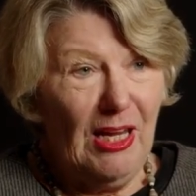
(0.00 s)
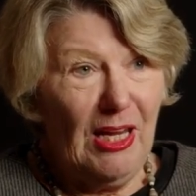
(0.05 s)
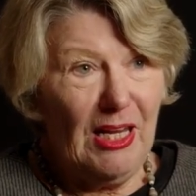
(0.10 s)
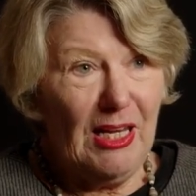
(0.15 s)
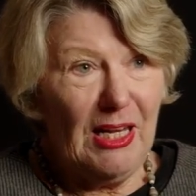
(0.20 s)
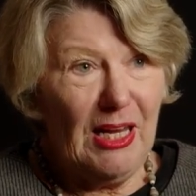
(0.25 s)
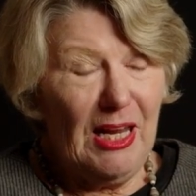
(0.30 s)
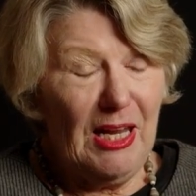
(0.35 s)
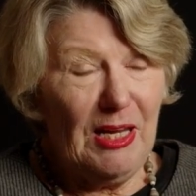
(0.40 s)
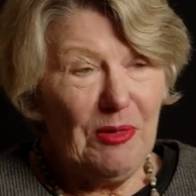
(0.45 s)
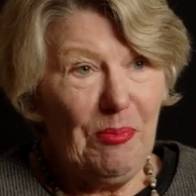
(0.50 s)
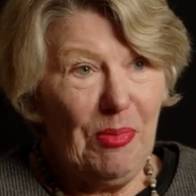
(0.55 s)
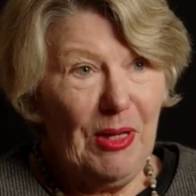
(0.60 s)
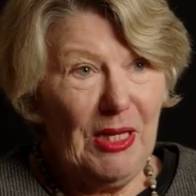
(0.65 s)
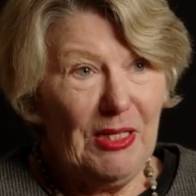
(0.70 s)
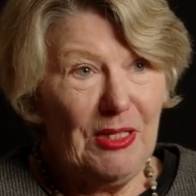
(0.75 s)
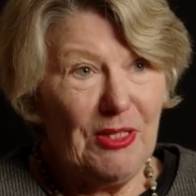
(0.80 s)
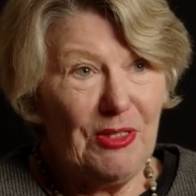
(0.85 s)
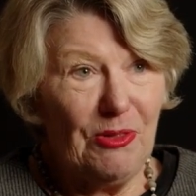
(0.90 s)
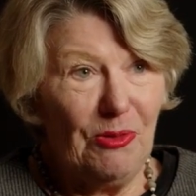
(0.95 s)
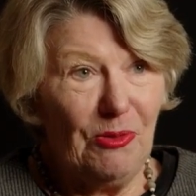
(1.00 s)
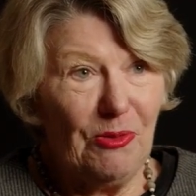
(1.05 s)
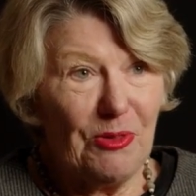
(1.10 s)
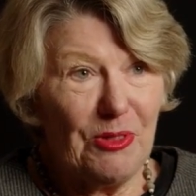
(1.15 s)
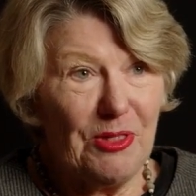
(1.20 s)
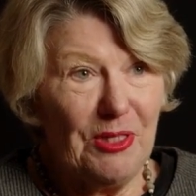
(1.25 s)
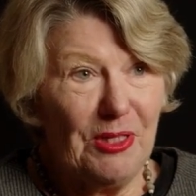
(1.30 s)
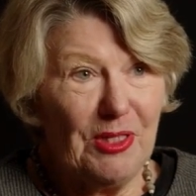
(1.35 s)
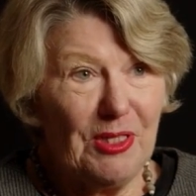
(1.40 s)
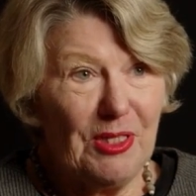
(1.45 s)
It had
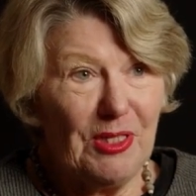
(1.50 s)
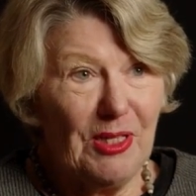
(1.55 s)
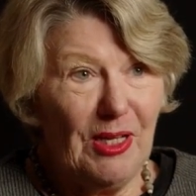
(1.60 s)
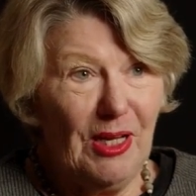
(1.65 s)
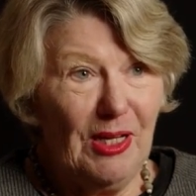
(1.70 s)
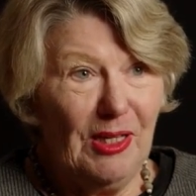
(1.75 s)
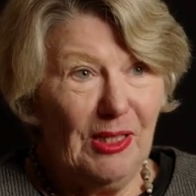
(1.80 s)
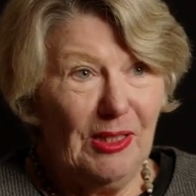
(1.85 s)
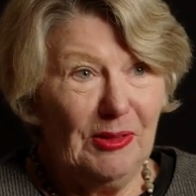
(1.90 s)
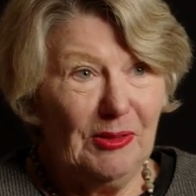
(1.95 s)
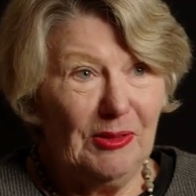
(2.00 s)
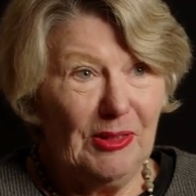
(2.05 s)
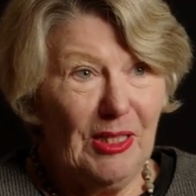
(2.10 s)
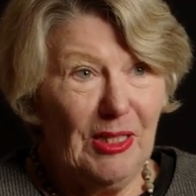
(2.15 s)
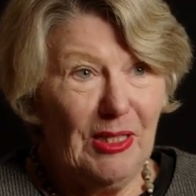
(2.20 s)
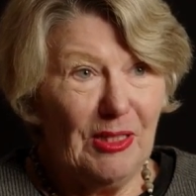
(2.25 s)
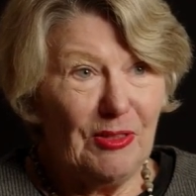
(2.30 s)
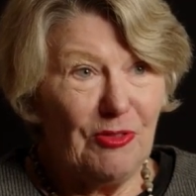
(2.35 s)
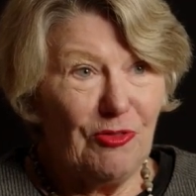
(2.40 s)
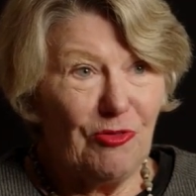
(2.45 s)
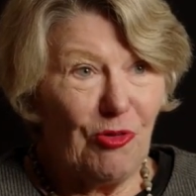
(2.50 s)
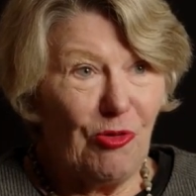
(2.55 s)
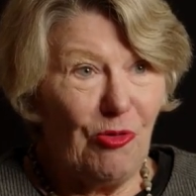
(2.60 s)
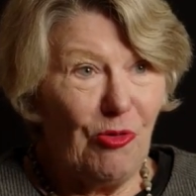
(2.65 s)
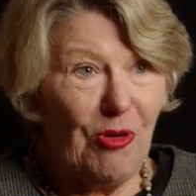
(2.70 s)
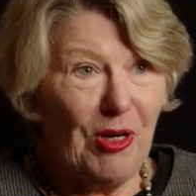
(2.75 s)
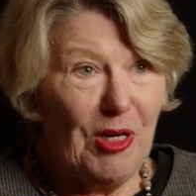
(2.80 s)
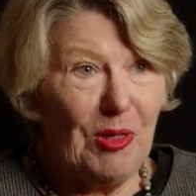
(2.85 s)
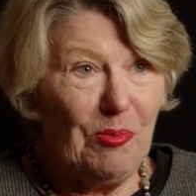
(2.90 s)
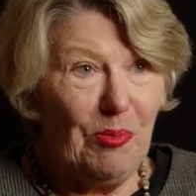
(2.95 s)
pencils and a, a, a
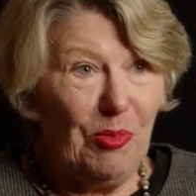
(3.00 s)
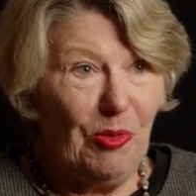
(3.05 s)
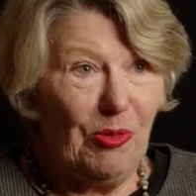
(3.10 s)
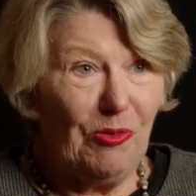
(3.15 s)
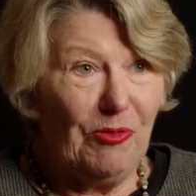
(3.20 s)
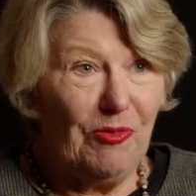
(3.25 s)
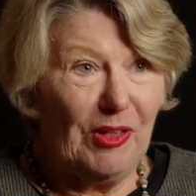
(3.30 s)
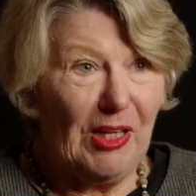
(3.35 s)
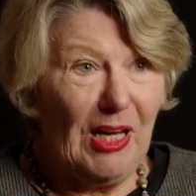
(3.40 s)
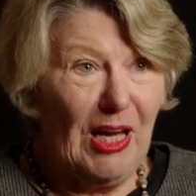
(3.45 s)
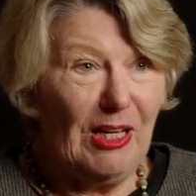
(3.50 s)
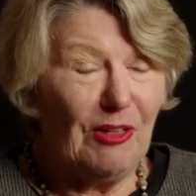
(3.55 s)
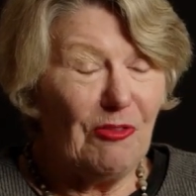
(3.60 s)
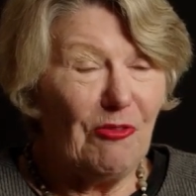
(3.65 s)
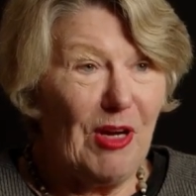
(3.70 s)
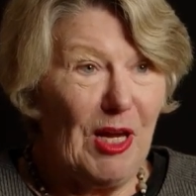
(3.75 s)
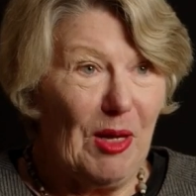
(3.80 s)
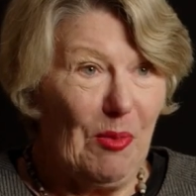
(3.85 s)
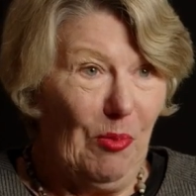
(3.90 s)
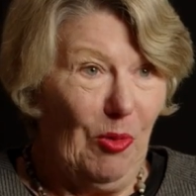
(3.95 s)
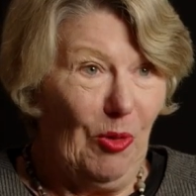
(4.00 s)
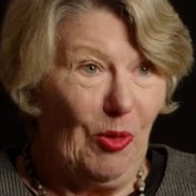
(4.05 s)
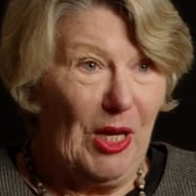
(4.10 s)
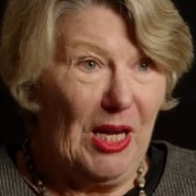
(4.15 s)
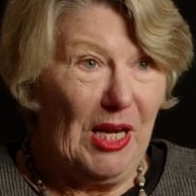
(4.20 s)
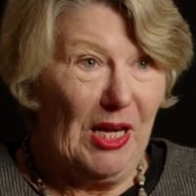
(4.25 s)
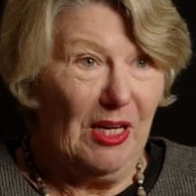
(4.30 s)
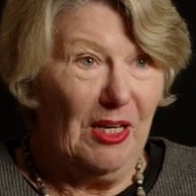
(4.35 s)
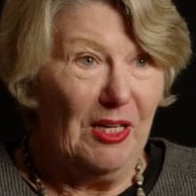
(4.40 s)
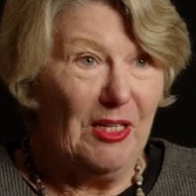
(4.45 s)
drawing book, for colouring book
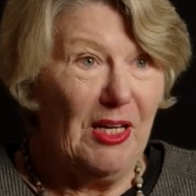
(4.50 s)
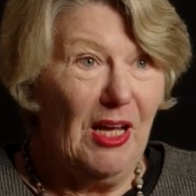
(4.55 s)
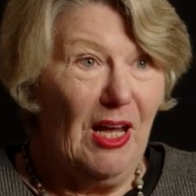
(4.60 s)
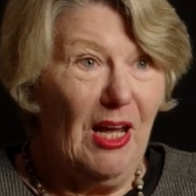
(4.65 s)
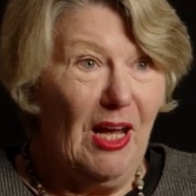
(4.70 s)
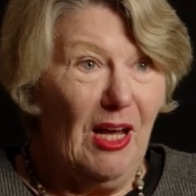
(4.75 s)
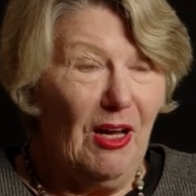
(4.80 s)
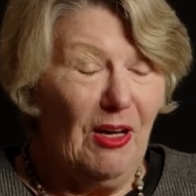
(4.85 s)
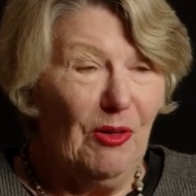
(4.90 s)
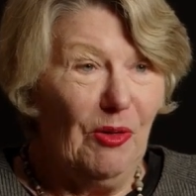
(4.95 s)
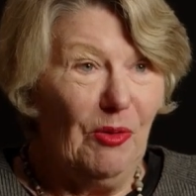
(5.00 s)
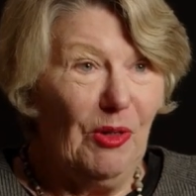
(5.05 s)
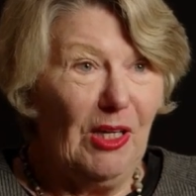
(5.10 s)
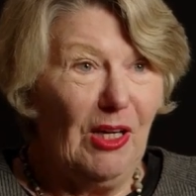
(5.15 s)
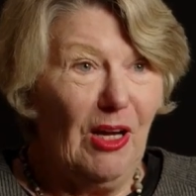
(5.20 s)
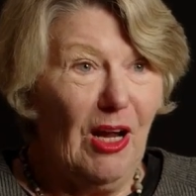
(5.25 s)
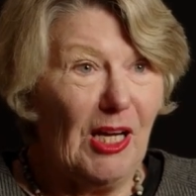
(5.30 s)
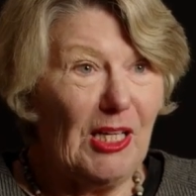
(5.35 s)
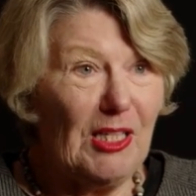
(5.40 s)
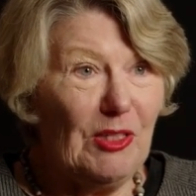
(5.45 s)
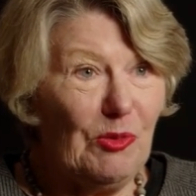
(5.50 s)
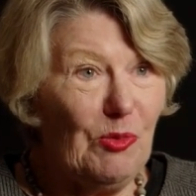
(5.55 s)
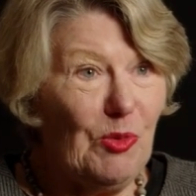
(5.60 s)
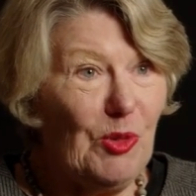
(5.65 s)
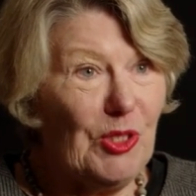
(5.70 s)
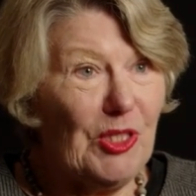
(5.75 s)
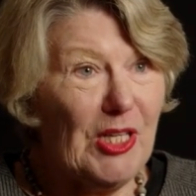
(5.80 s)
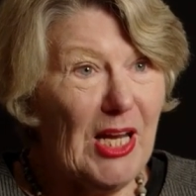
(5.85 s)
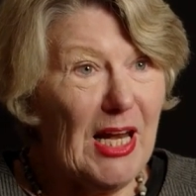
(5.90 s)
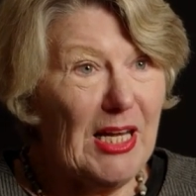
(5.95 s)
in it, like uh,
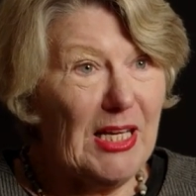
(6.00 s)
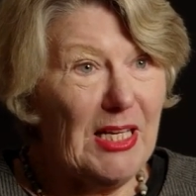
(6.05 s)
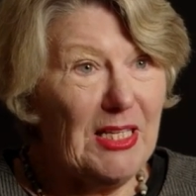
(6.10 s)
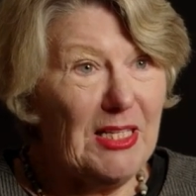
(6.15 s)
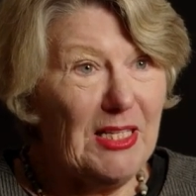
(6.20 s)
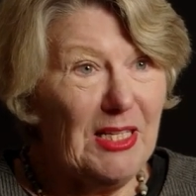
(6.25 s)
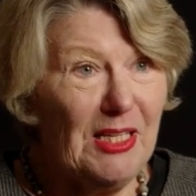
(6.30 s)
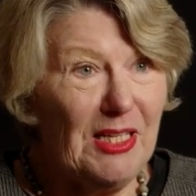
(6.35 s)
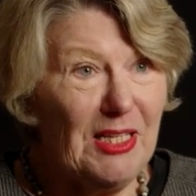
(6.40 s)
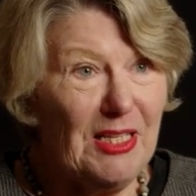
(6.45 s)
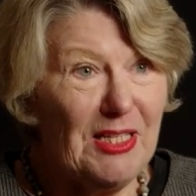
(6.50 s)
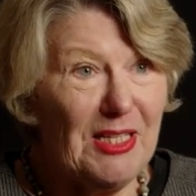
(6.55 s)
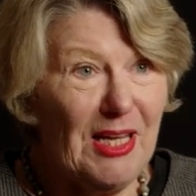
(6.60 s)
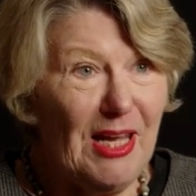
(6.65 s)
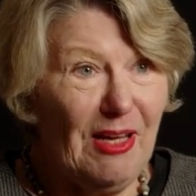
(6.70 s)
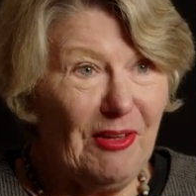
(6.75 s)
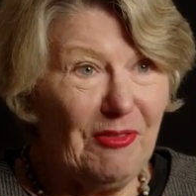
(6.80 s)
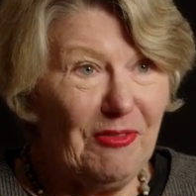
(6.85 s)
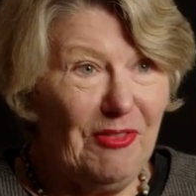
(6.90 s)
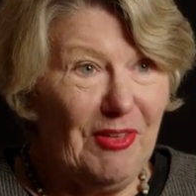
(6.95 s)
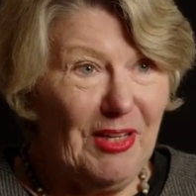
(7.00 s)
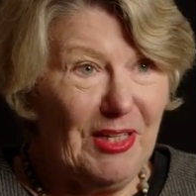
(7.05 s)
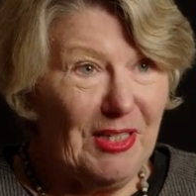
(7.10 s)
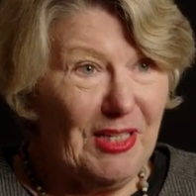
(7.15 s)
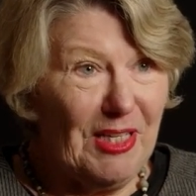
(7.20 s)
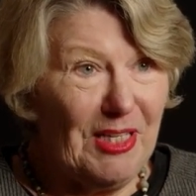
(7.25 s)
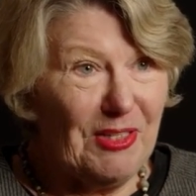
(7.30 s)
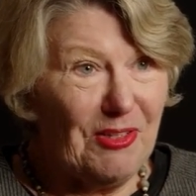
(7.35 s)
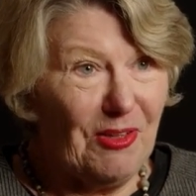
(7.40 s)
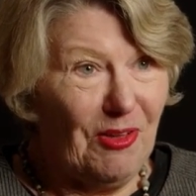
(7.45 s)
well, Daddy's in his outfit
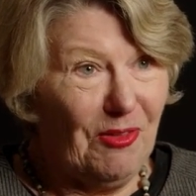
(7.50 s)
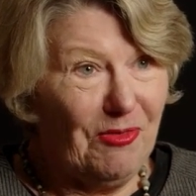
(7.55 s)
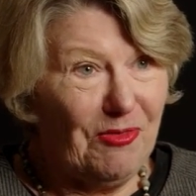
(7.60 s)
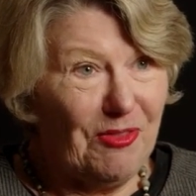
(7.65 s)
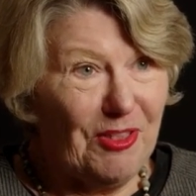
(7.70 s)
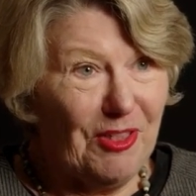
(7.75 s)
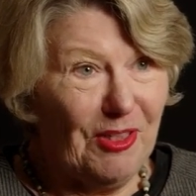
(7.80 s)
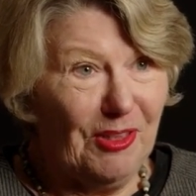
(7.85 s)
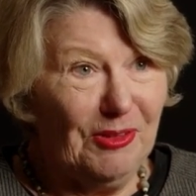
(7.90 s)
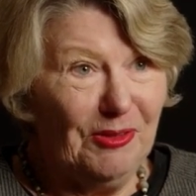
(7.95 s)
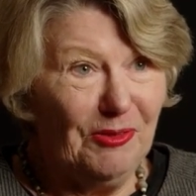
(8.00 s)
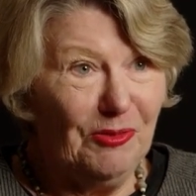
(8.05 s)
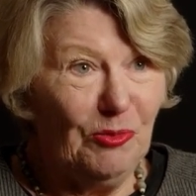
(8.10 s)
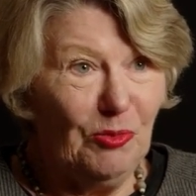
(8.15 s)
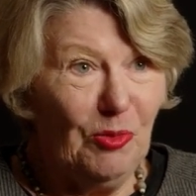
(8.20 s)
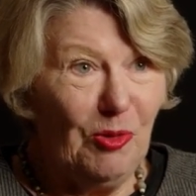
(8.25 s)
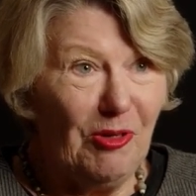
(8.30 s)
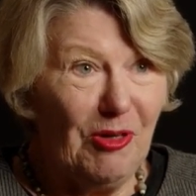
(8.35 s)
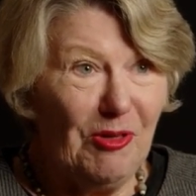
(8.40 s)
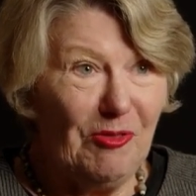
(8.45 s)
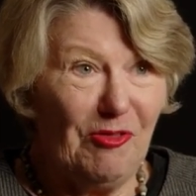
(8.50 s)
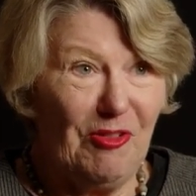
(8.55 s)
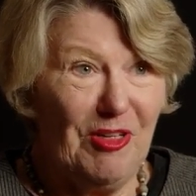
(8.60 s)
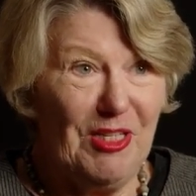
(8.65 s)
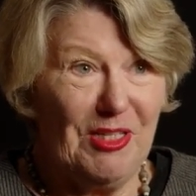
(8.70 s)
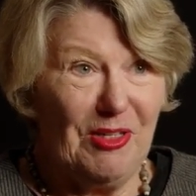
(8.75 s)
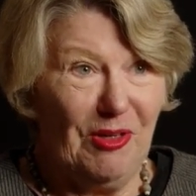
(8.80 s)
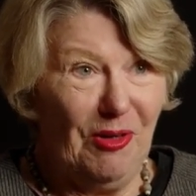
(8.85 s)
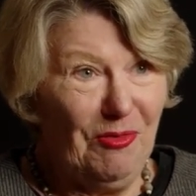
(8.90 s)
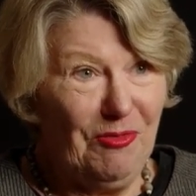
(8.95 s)
and he's off to wherever
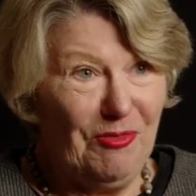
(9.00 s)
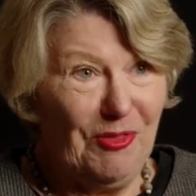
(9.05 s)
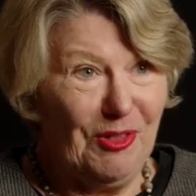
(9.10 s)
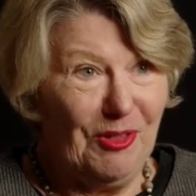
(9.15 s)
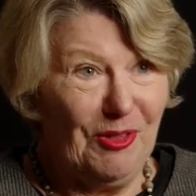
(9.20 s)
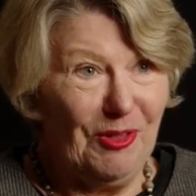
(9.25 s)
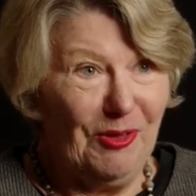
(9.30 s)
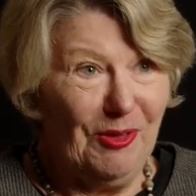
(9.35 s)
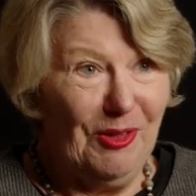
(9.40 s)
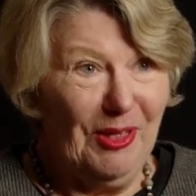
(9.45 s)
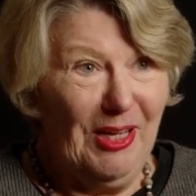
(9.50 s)
he's off to,